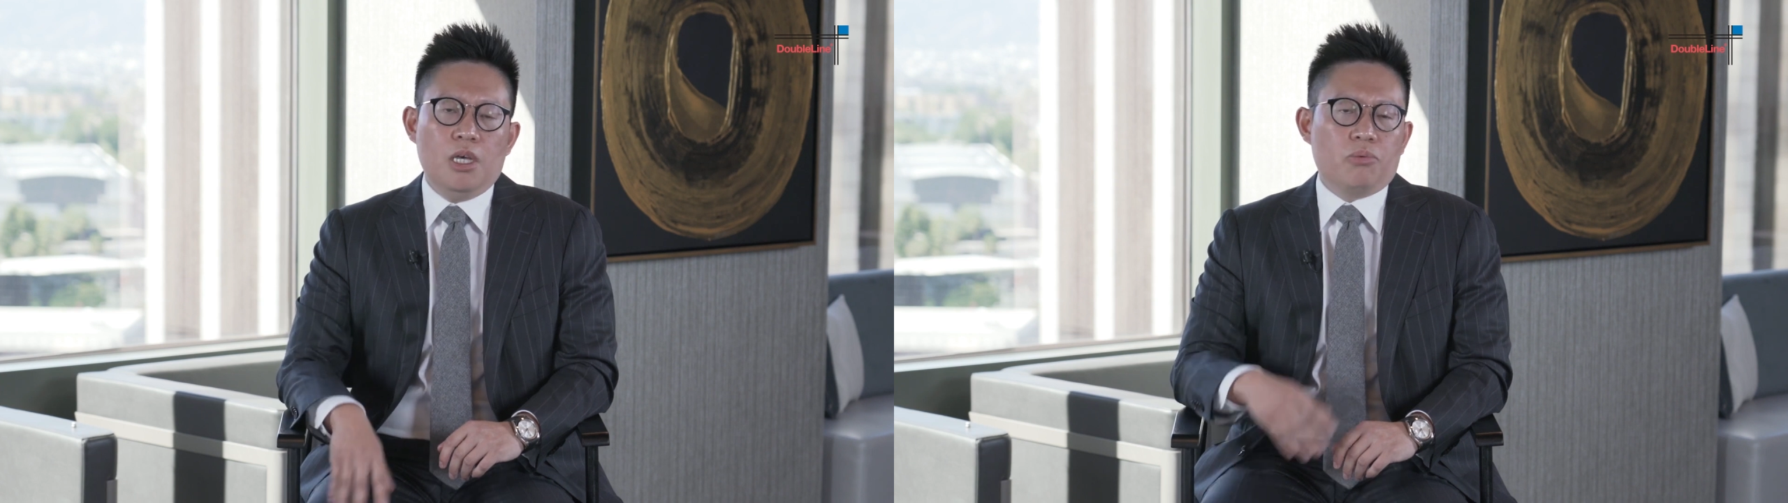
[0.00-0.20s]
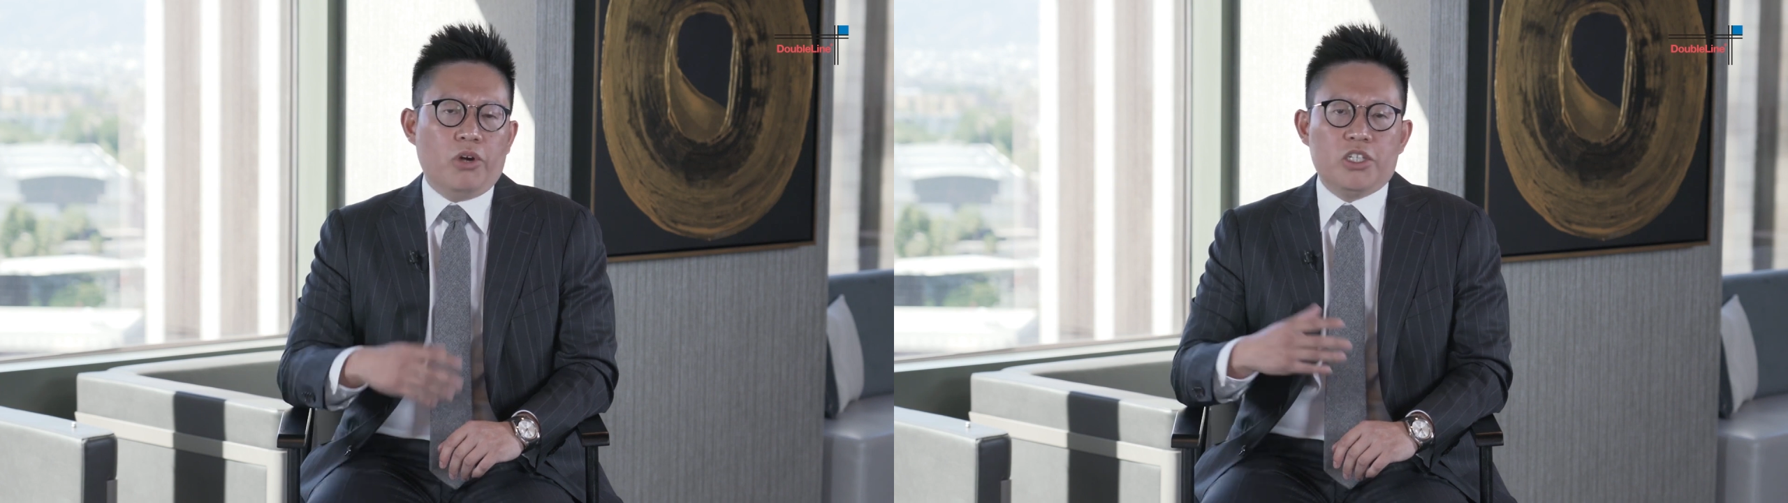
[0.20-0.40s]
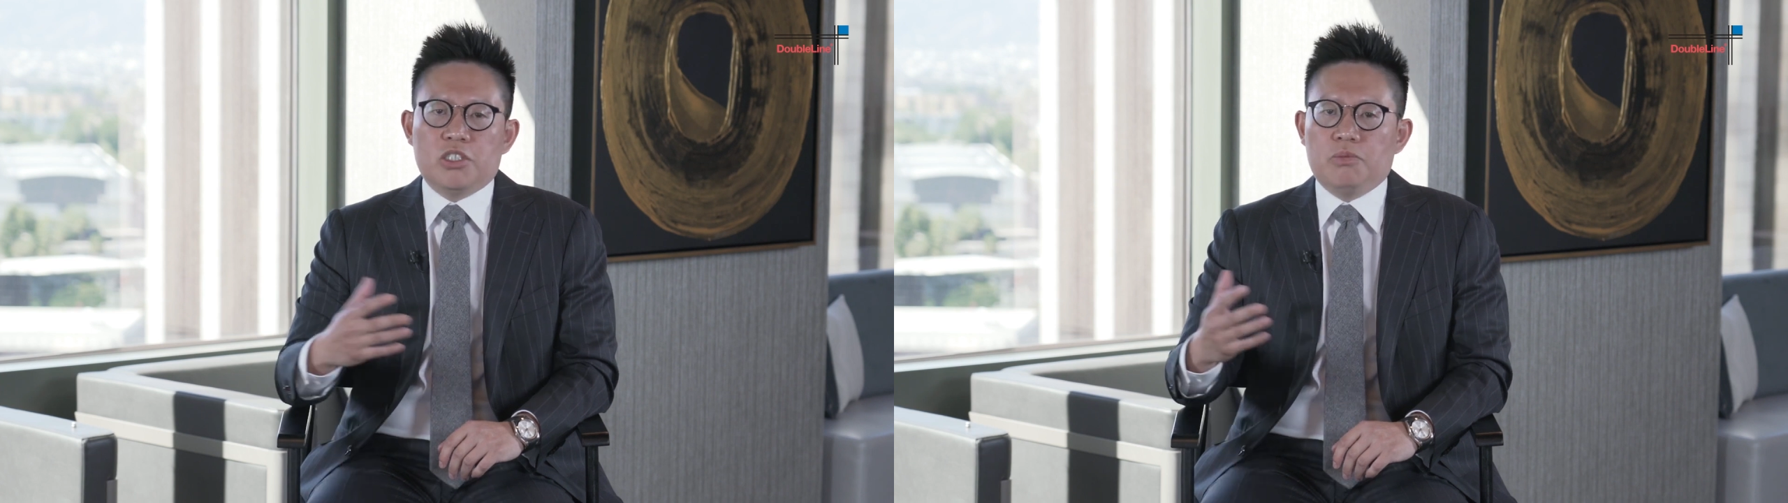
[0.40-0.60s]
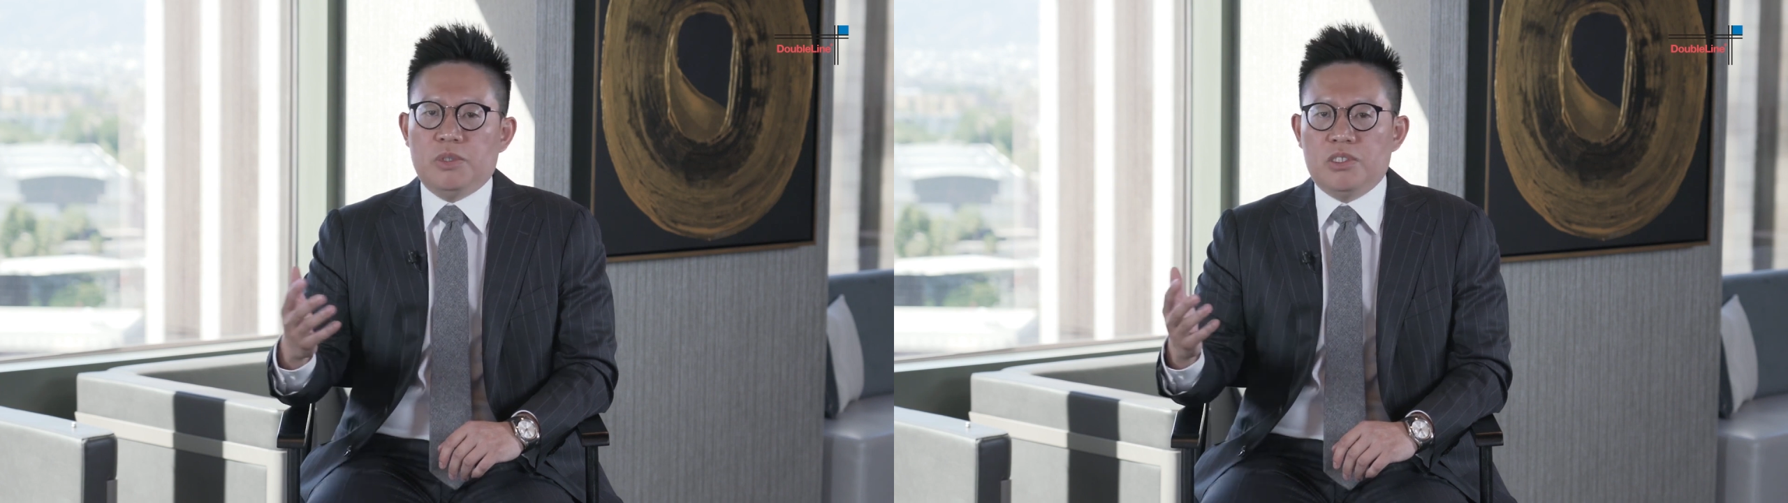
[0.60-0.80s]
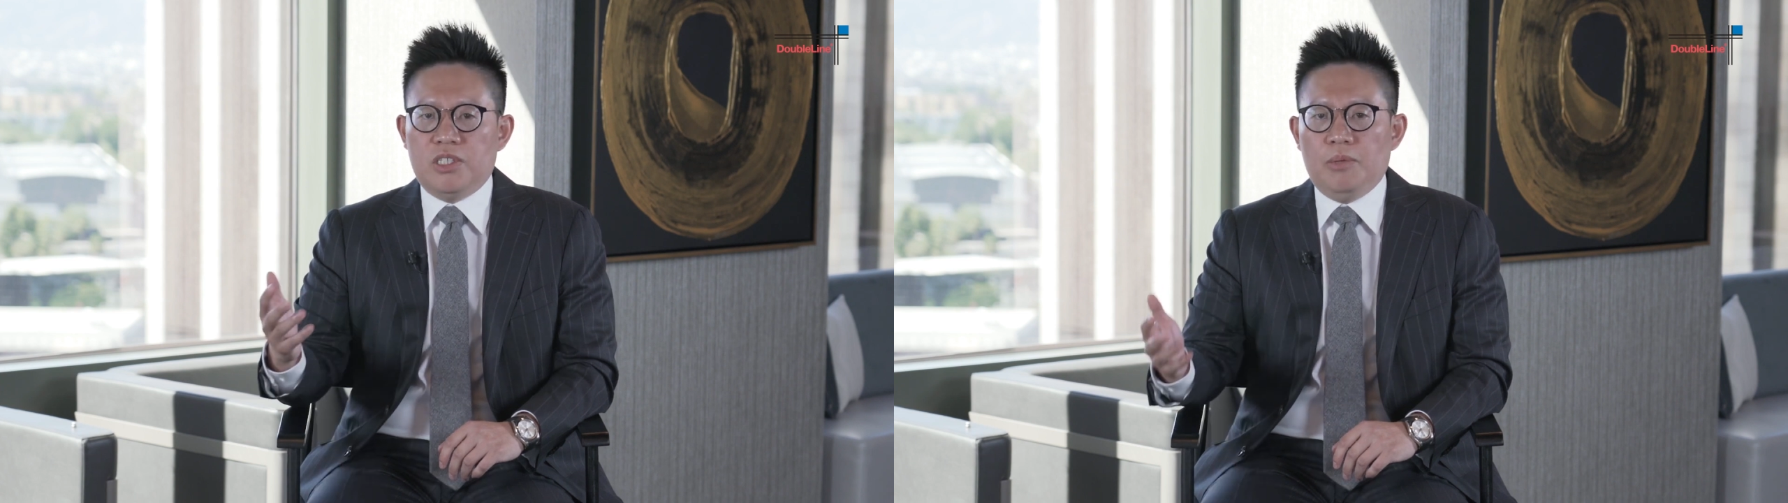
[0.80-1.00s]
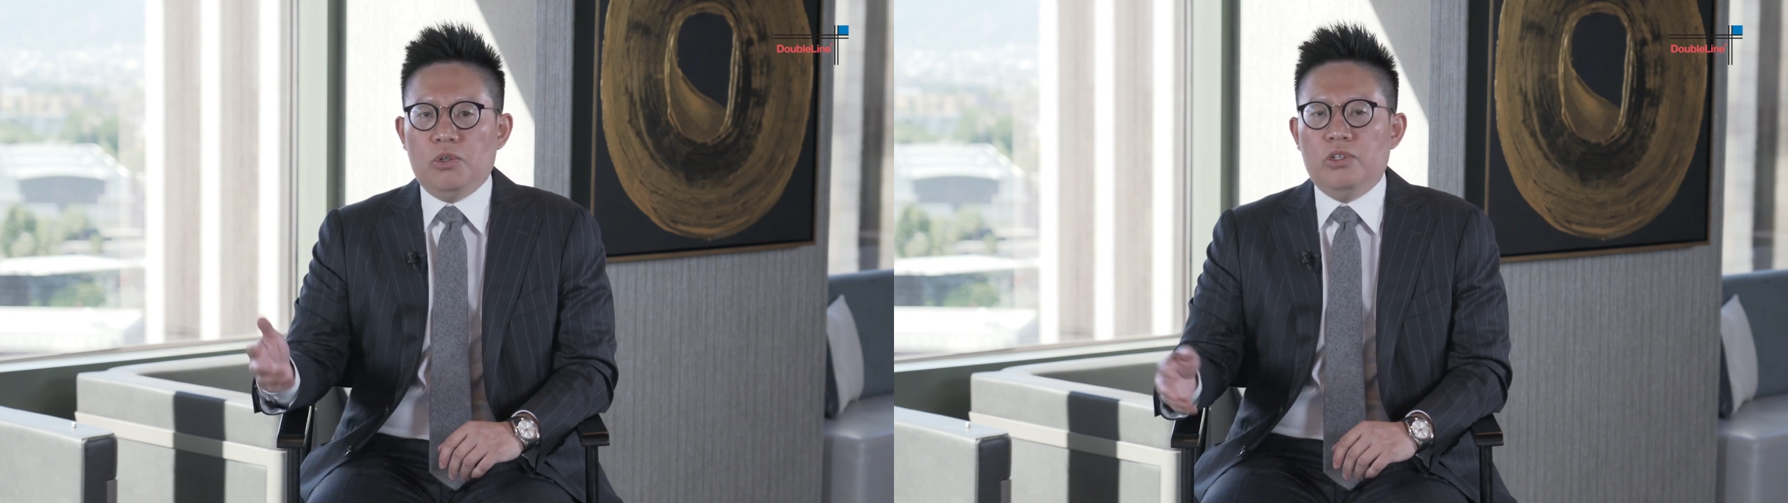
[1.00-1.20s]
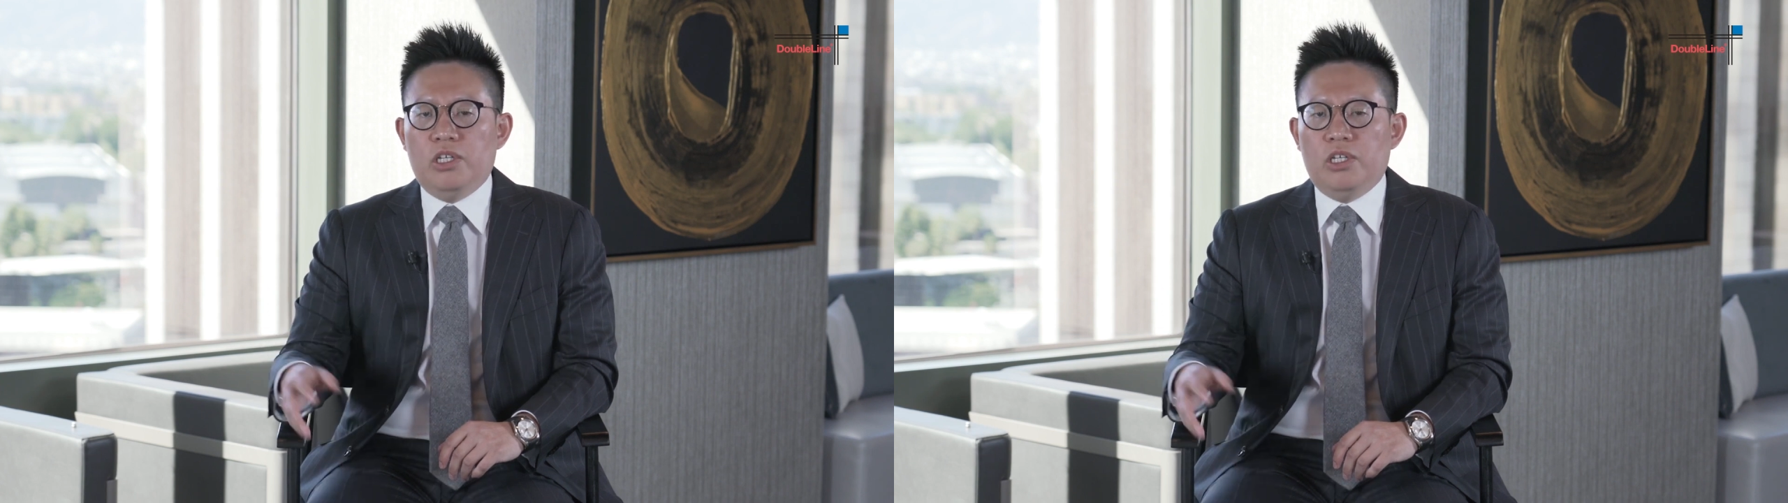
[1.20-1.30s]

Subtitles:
prices will be stable